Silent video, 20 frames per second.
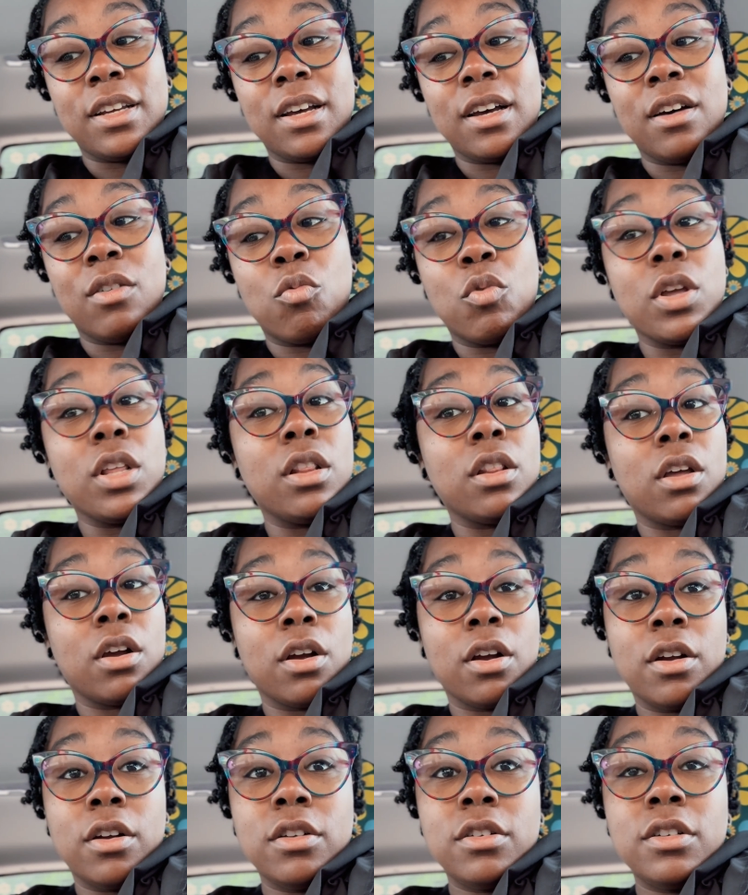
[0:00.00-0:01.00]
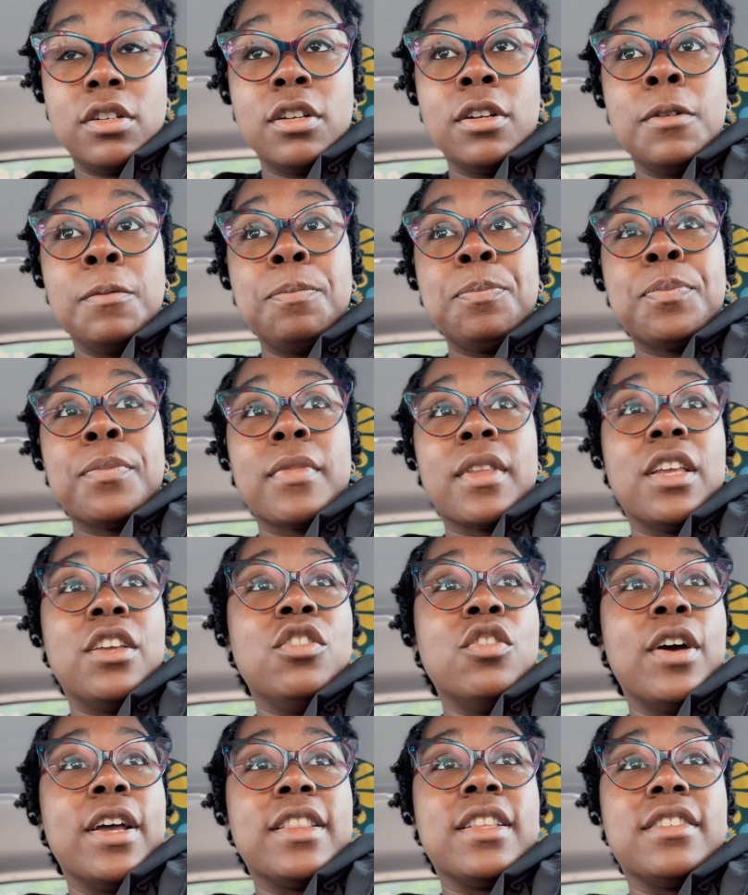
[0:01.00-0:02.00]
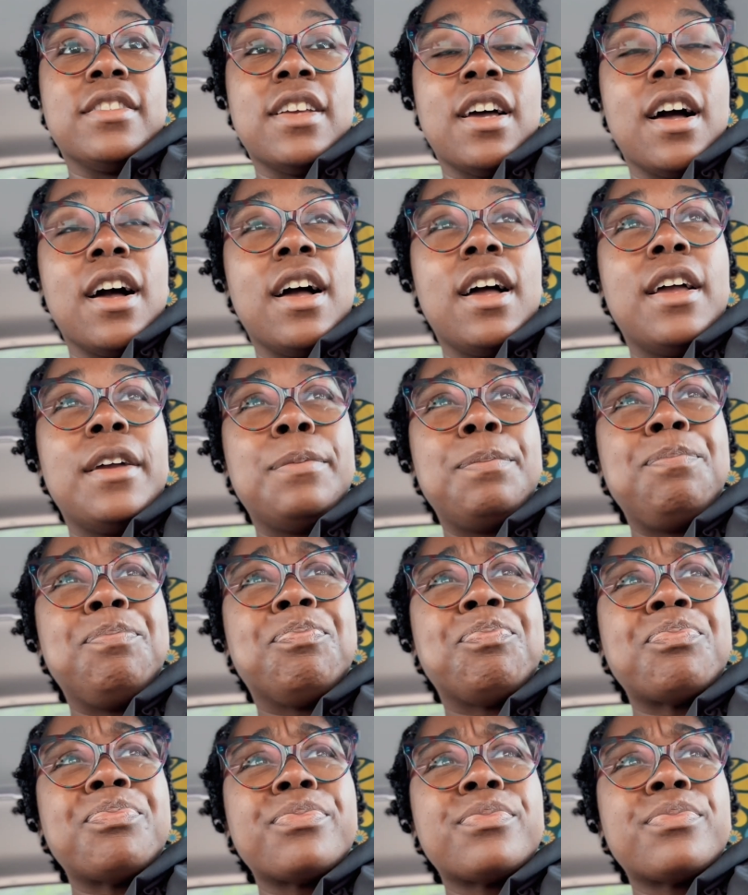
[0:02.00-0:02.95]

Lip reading: And we learned, at the time,